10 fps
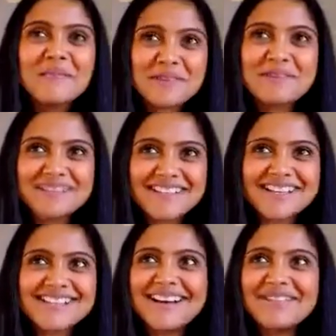With
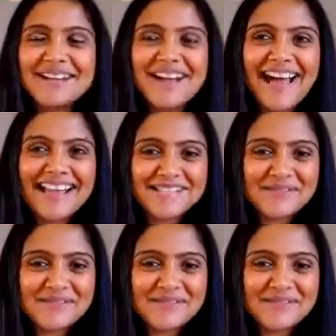Dada, I mean, I had a